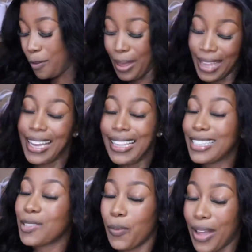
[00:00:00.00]
were making
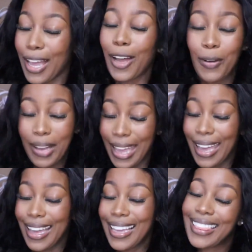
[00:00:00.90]
this wig,
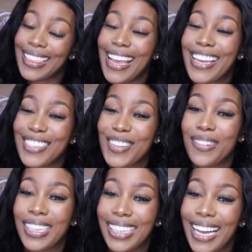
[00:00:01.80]
okay? Thank you so
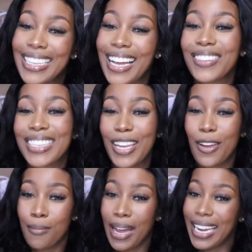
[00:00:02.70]
much, you guys. I'll see
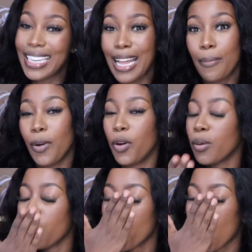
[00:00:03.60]
you in my next upload.